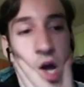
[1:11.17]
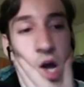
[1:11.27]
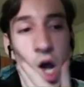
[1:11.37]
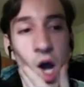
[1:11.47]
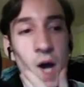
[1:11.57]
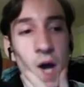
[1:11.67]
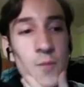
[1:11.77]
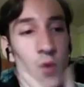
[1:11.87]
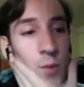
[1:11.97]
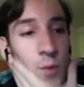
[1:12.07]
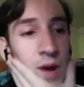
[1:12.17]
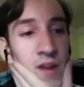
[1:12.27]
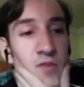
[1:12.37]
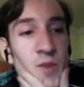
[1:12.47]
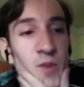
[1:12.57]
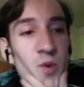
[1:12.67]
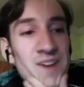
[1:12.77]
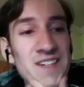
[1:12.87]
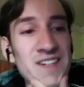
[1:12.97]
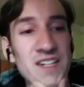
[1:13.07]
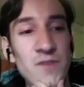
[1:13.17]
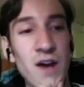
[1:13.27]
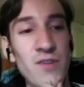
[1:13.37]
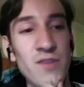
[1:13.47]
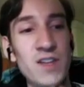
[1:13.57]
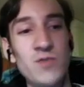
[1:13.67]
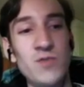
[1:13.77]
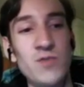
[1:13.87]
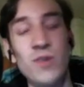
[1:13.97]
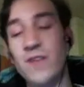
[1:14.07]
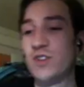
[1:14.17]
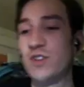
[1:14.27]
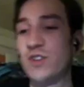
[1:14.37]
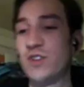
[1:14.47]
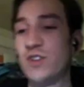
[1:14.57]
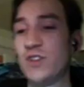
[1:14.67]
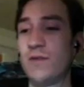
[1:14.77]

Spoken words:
3.65 I think is where we left off, version 2. You